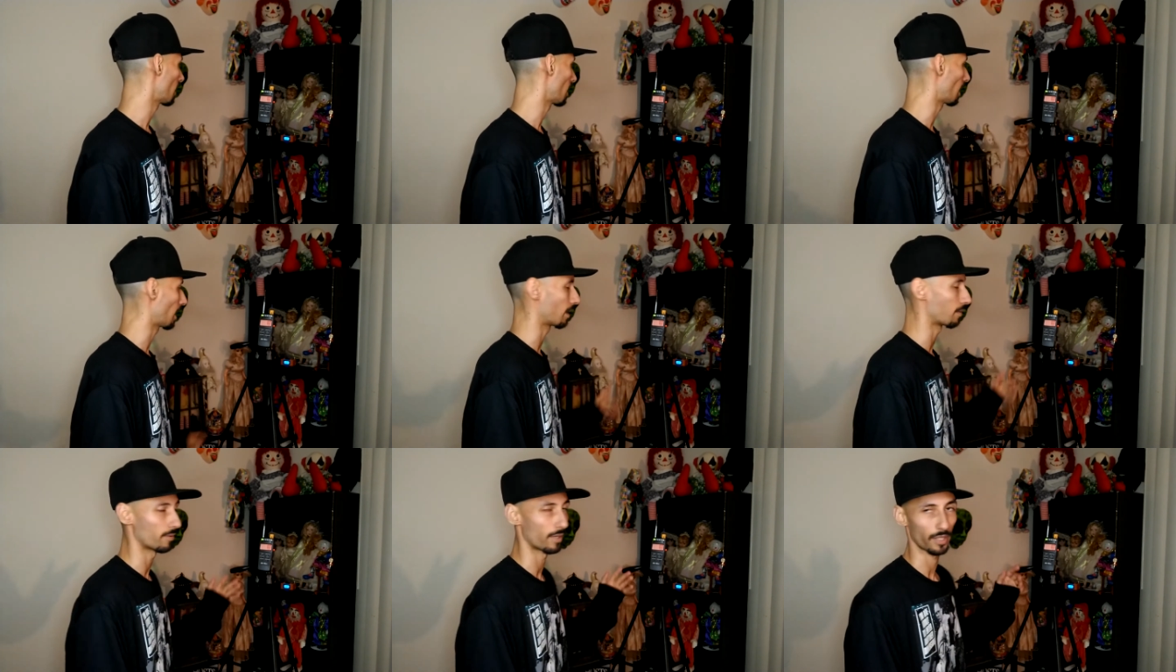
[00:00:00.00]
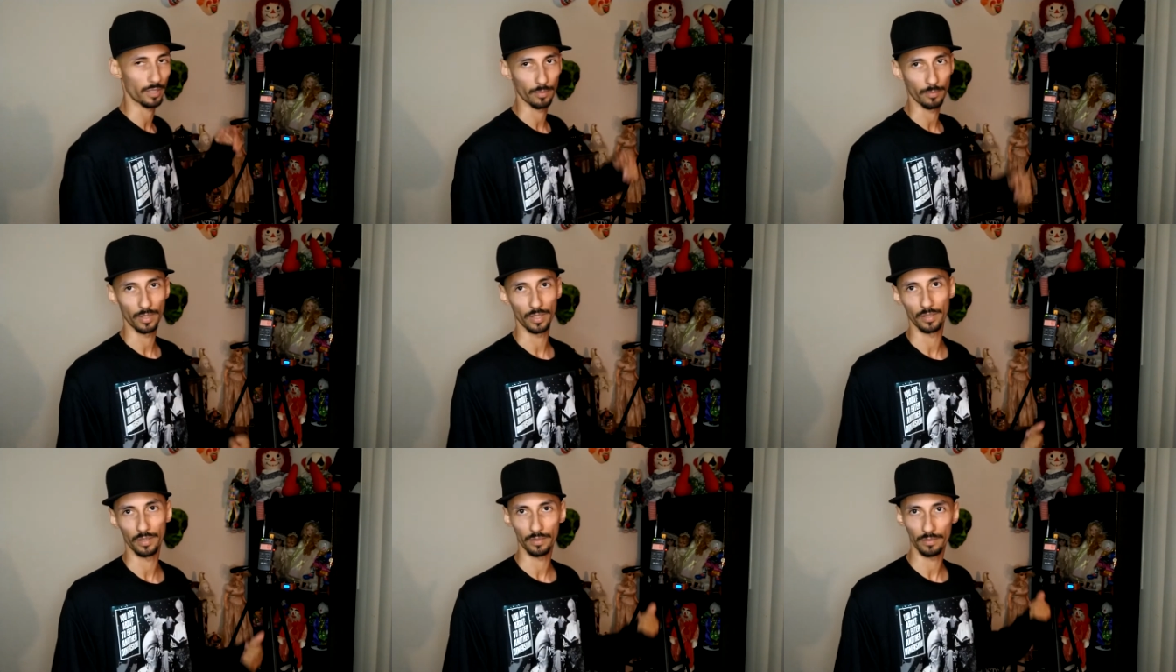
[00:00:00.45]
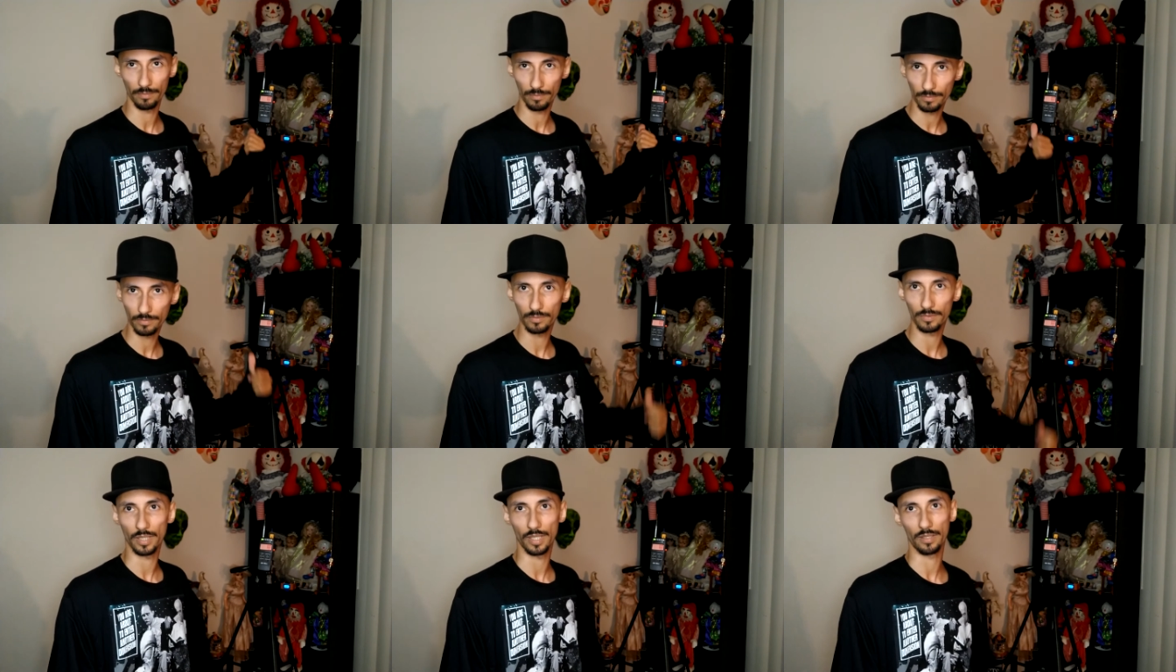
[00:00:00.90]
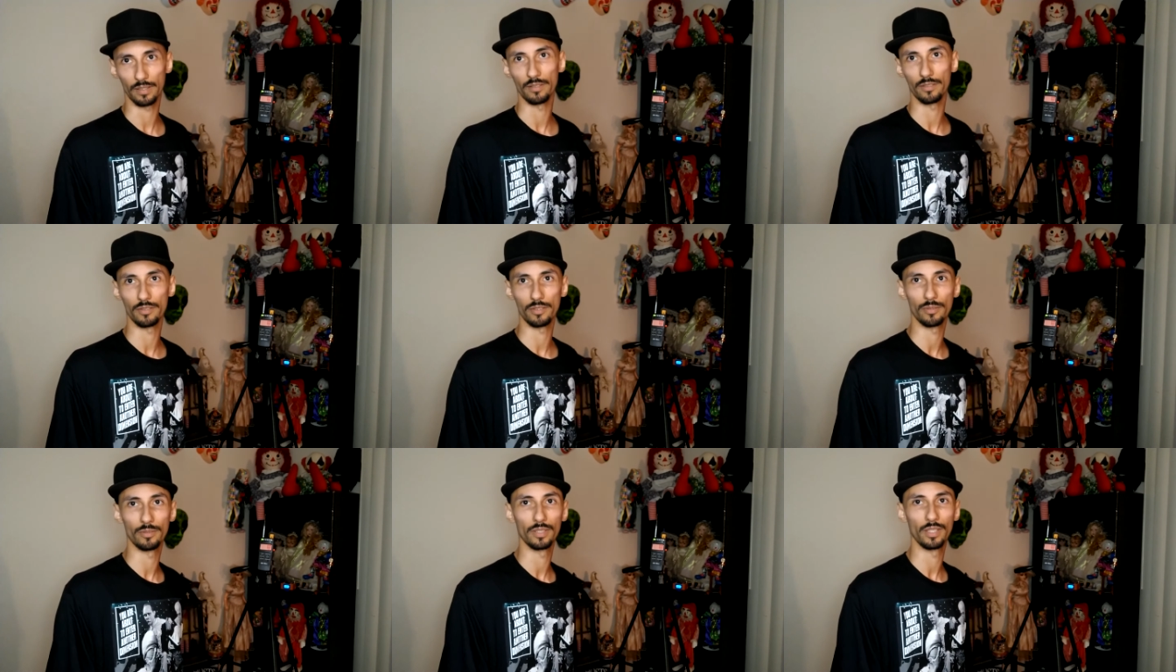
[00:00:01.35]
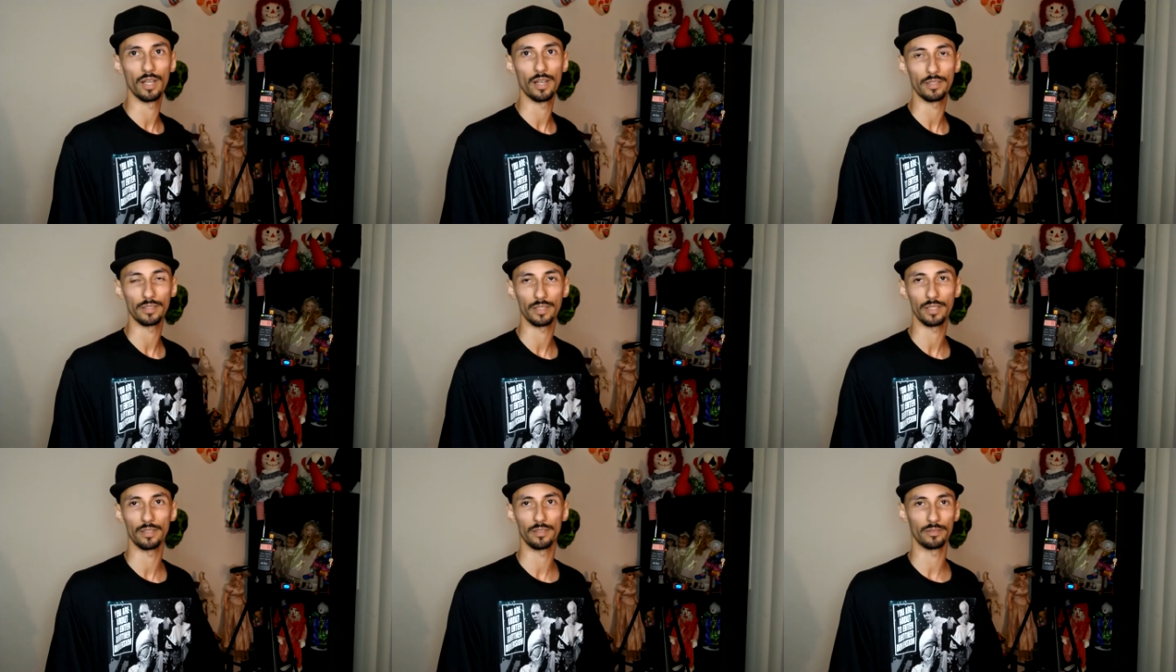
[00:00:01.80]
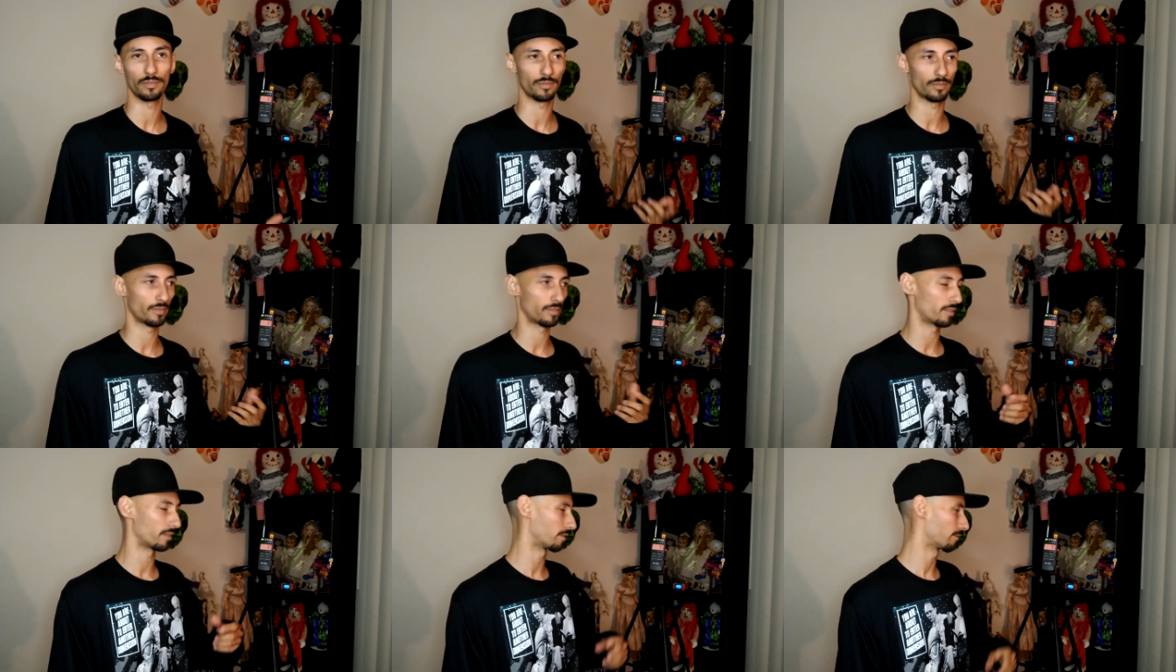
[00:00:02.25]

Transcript: I recommend taking to a lockdown or